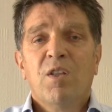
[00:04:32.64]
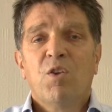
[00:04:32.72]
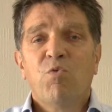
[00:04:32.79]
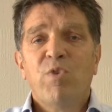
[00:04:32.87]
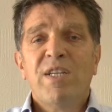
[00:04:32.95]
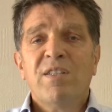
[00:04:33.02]

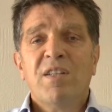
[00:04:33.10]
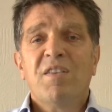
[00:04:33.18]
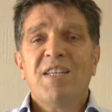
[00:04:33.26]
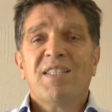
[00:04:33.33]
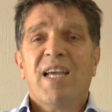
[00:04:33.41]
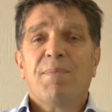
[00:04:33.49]
The reason that
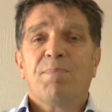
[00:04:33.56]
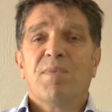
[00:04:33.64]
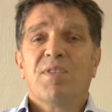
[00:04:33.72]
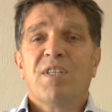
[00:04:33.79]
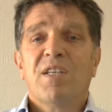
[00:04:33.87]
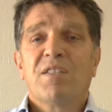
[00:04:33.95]
this
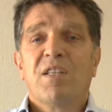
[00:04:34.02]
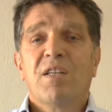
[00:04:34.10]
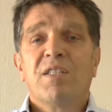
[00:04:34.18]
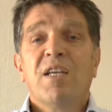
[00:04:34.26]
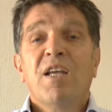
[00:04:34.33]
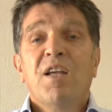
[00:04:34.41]
happens is
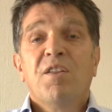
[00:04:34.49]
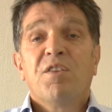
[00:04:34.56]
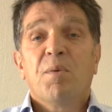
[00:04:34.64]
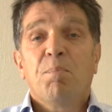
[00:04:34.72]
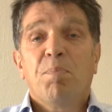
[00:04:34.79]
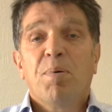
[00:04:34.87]
that
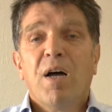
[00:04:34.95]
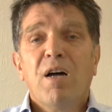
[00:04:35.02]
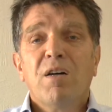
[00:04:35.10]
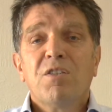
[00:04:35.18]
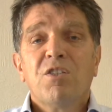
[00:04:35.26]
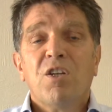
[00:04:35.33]
the
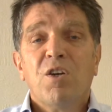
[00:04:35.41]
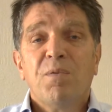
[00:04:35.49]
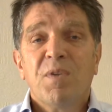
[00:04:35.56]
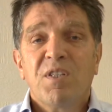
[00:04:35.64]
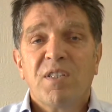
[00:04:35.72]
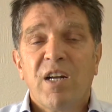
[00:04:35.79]
part
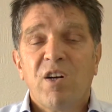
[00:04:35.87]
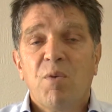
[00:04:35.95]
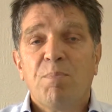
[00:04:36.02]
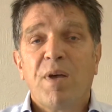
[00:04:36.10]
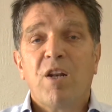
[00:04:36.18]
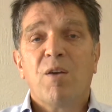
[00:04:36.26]
of the
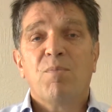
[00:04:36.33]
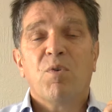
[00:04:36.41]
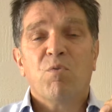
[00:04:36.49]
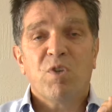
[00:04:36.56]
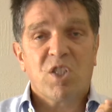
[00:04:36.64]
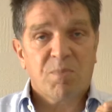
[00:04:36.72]

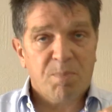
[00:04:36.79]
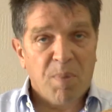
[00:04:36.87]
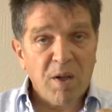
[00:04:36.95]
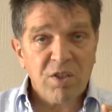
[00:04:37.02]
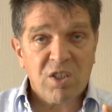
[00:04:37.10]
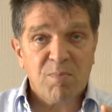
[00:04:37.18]
cerebellum
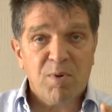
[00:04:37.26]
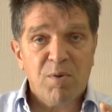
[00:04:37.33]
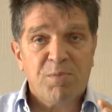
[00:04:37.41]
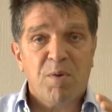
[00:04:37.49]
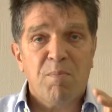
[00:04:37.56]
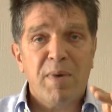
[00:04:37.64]

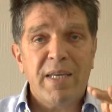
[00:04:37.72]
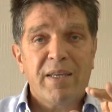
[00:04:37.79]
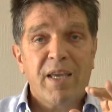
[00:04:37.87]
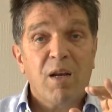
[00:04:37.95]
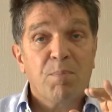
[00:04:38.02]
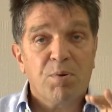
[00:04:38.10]
responsible for
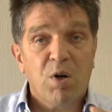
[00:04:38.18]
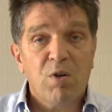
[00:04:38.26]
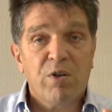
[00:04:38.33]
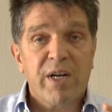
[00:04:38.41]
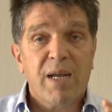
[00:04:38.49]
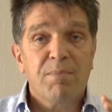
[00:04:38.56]
making
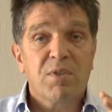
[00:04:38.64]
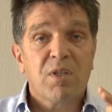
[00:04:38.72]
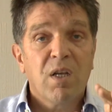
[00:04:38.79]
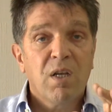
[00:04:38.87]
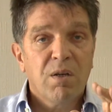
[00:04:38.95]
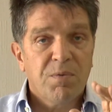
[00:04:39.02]

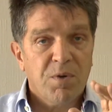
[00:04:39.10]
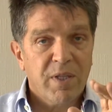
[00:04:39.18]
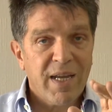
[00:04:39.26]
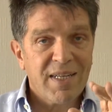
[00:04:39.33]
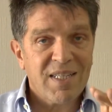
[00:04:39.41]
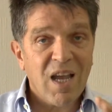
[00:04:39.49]
programs for
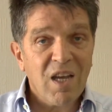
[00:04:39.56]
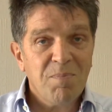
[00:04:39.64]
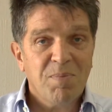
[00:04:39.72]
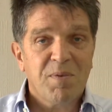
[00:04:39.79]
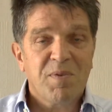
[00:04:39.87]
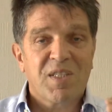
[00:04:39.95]
that
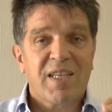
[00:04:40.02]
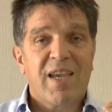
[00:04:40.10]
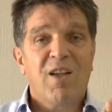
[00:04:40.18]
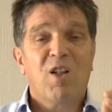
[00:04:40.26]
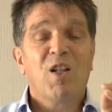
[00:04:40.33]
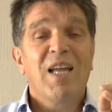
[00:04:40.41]
type of
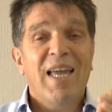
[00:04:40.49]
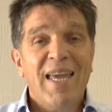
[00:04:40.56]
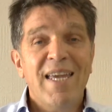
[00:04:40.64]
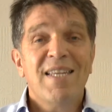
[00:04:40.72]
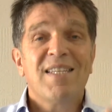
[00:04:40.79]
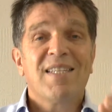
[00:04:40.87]
skill
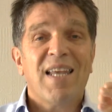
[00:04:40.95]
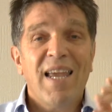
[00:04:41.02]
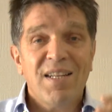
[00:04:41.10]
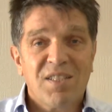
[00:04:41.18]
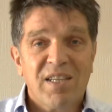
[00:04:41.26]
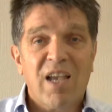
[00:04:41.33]
is
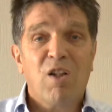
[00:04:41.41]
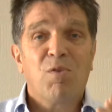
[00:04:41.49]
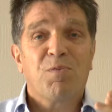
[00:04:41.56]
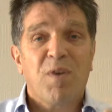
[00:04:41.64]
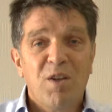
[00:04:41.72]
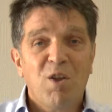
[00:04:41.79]

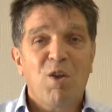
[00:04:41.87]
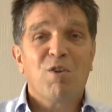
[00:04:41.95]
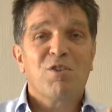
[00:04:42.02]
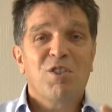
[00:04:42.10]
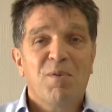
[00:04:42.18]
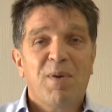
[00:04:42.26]
itself
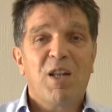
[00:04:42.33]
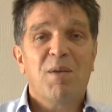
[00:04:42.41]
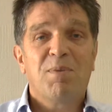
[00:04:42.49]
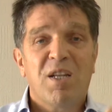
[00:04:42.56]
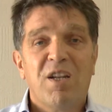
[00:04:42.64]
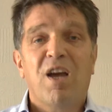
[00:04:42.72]
not
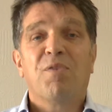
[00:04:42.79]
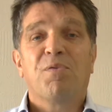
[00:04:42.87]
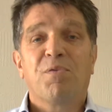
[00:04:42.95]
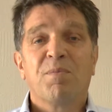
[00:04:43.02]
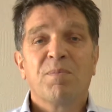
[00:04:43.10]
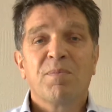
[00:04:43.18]
developed enough.